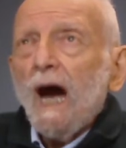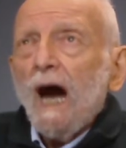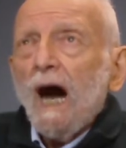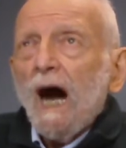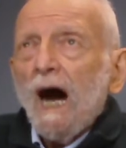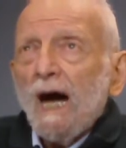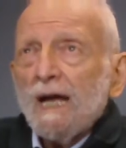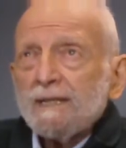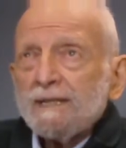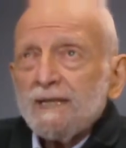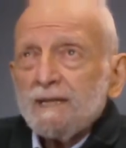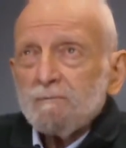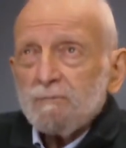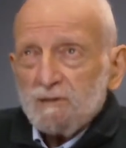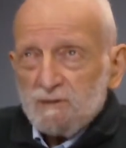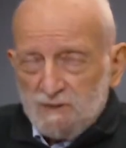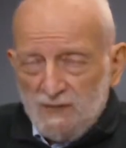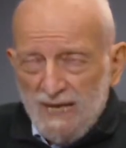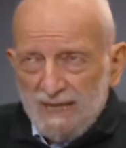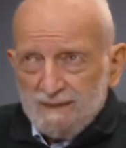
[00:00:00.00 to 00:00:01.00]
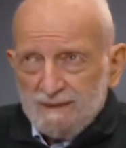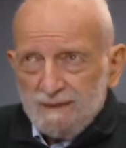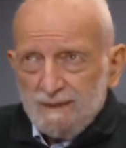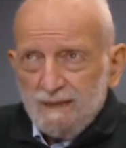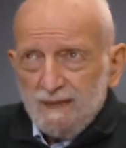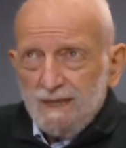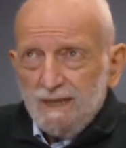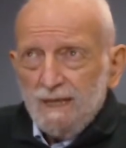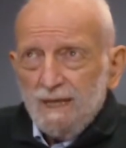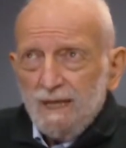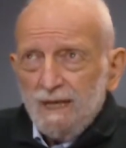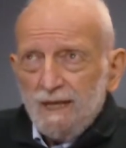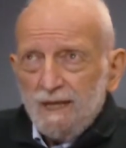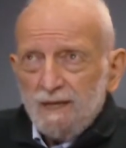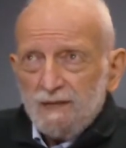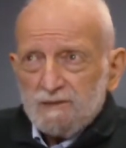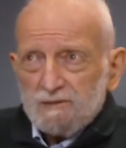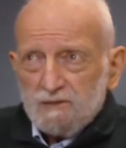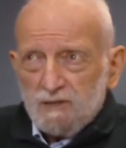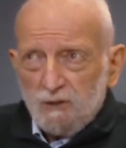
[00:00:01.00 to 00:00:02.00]
Hunting was not an
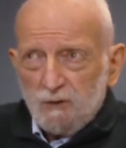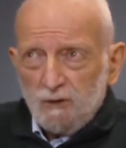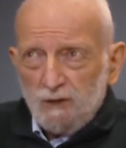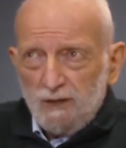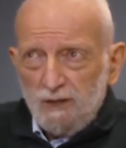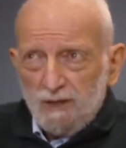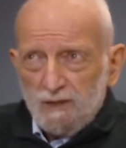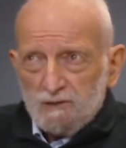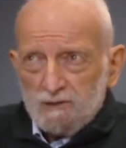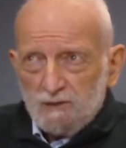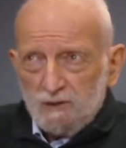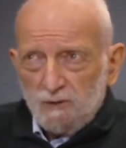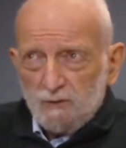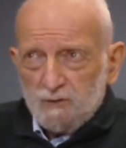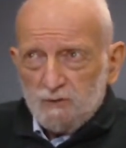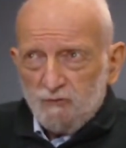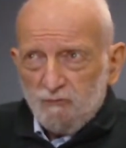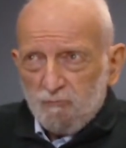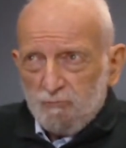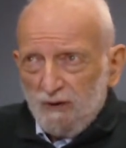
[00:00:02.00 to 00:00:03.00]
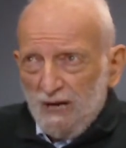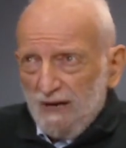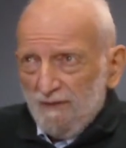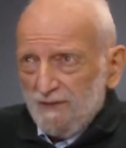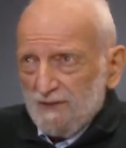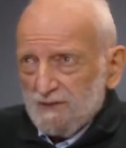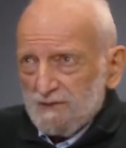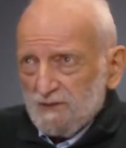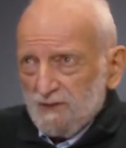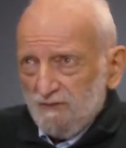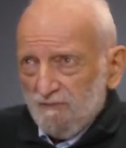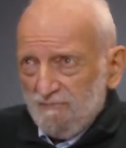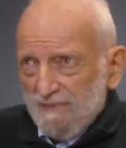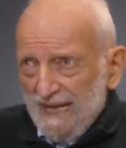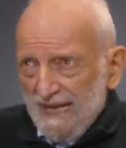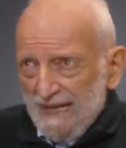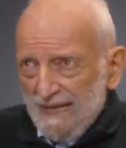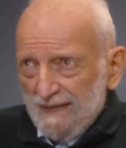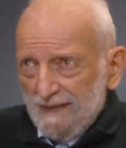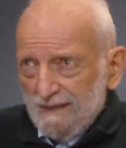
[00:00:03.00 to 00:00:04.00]
exclusive province of
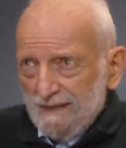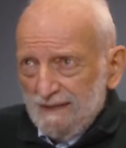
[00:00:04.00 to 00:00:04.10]
men.